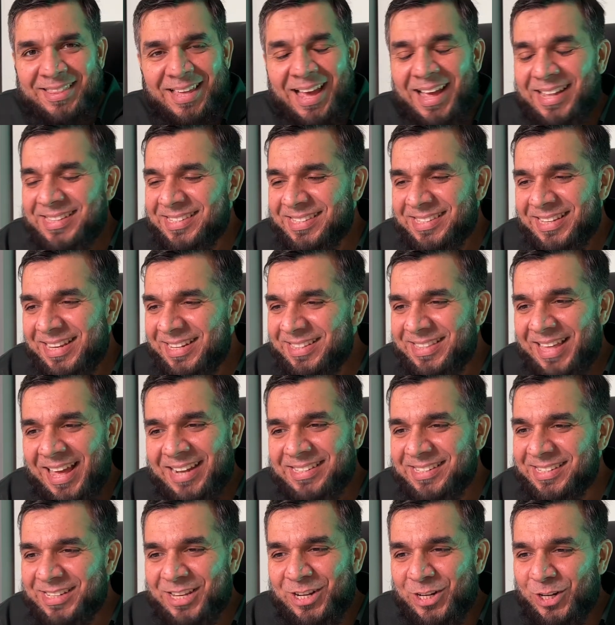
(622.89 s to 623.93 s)
That said,
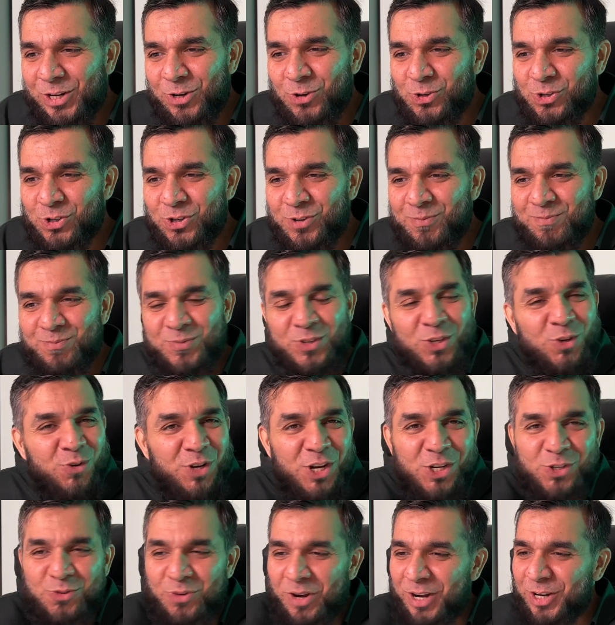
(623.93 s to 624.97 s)
that's the conclusion. You
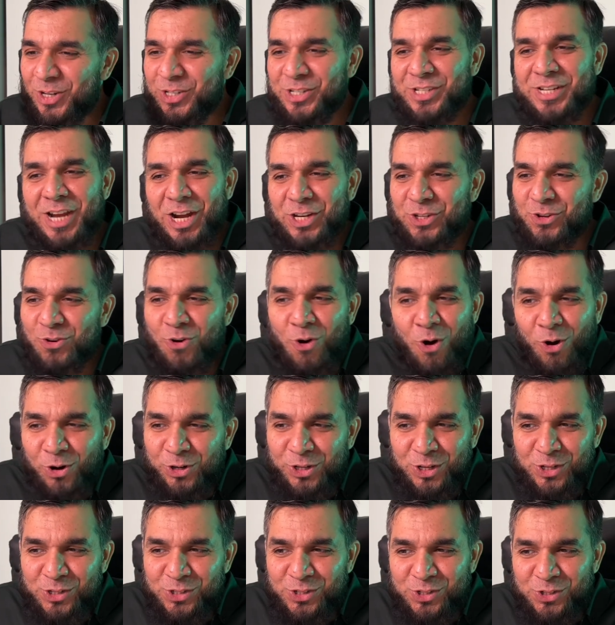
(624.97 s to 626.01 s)
need to understand your
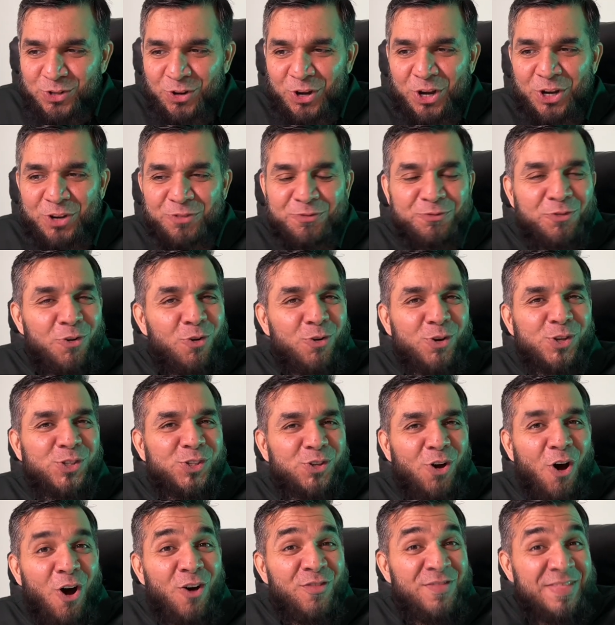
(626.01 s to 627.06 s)
audience. You need to
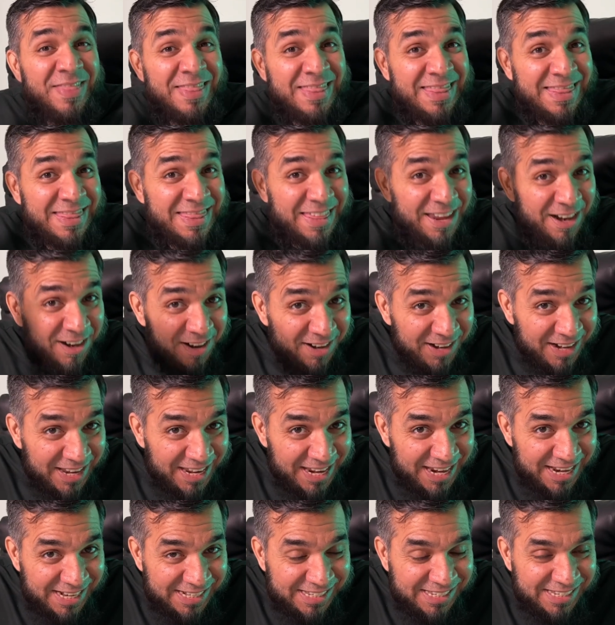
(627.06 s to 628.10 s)
focus on their
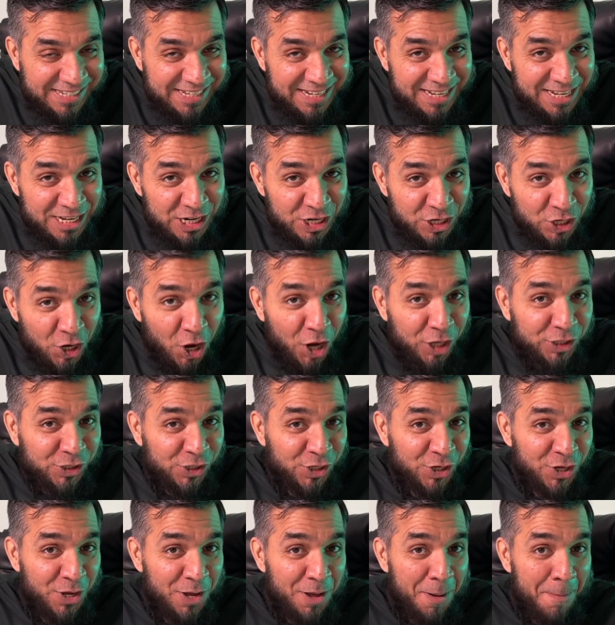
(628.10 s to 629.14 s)
needs,
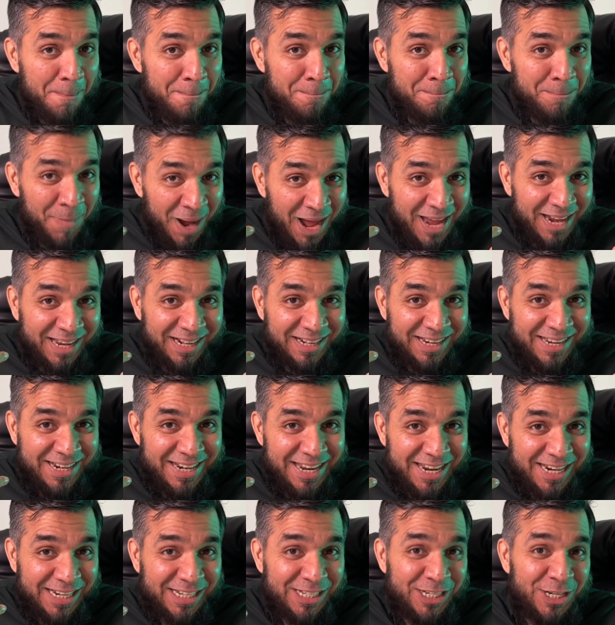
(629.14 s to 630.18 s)
not my
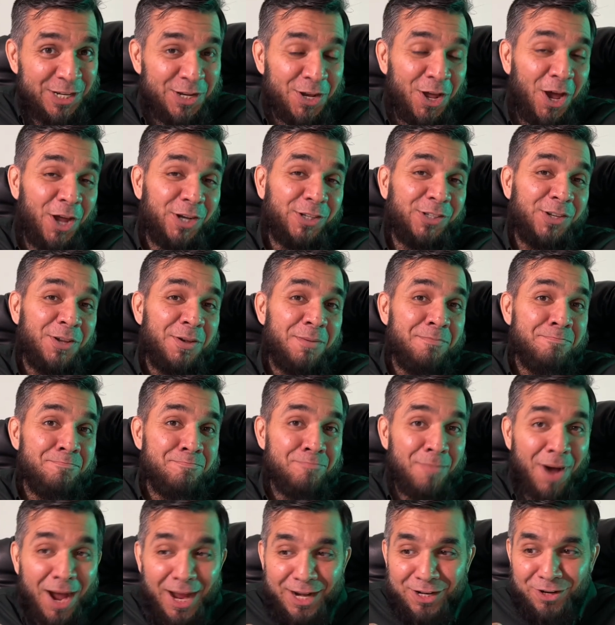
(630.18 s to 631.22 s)
clinic, not
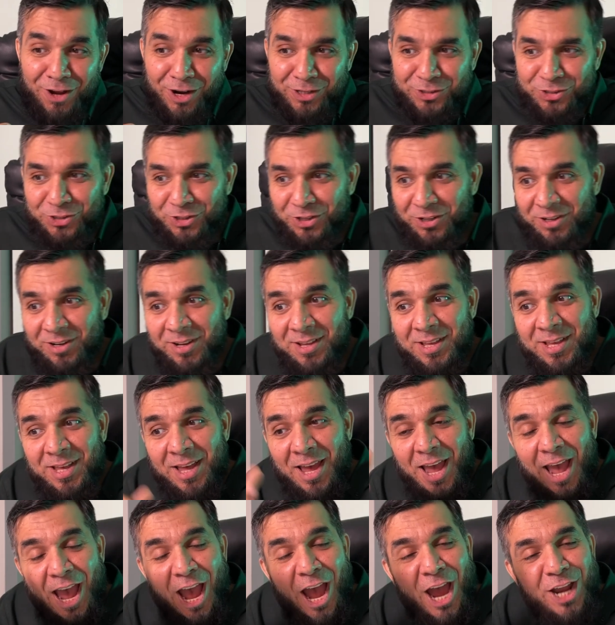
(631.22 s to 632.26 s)
my doctor,
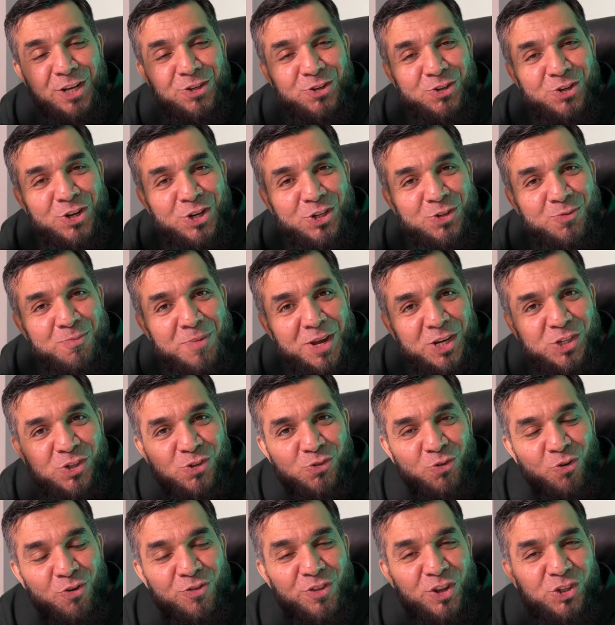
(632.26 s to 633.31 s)
and you need to make
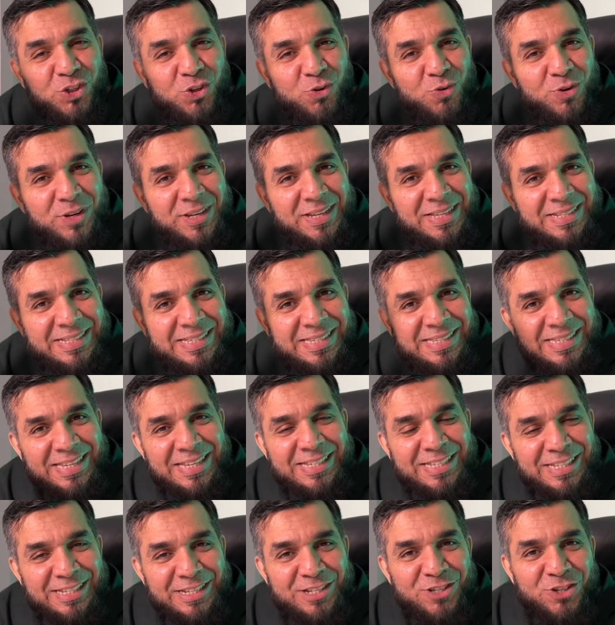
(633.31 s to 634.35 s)
sure that you're
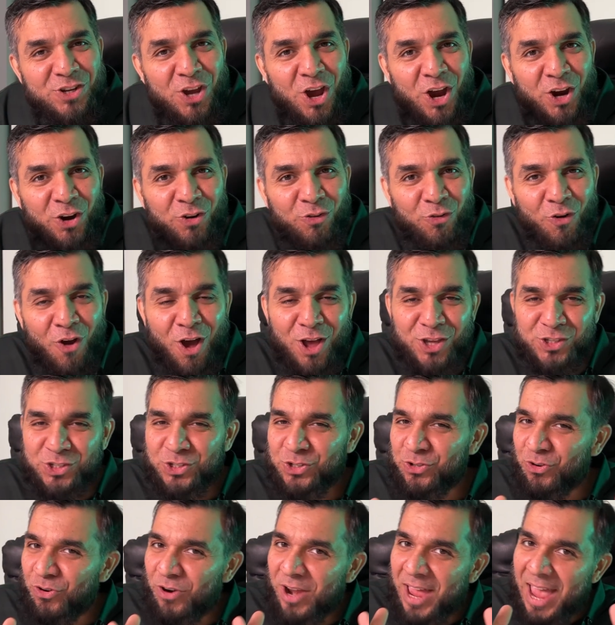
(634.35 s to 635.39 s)
consistent
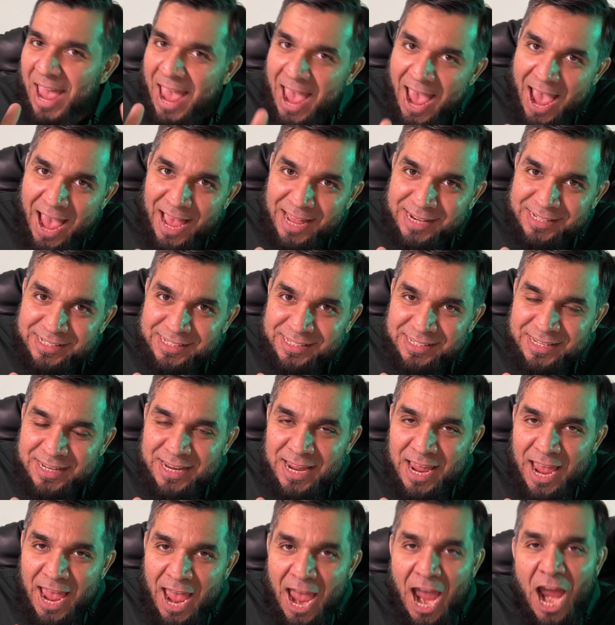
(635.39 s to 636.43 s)
across your ads
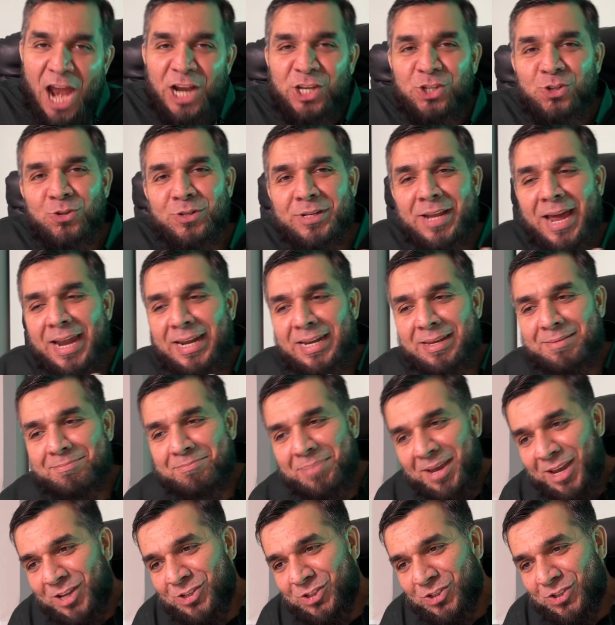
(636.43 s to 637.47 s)
and your landing
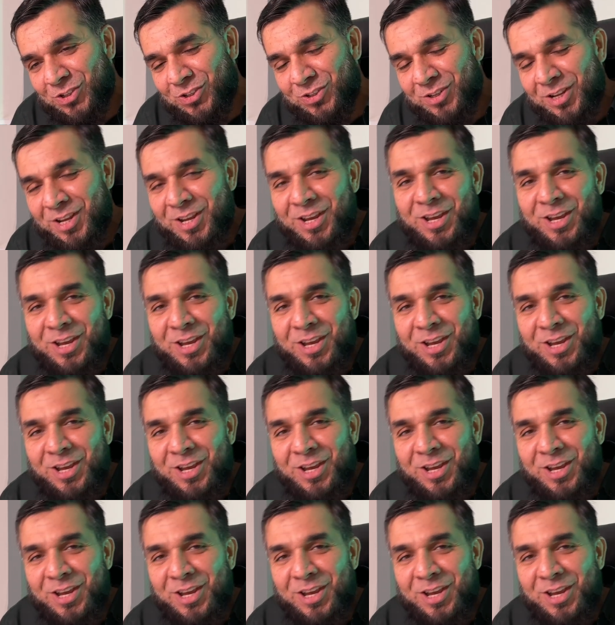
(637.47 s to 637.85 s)
pages.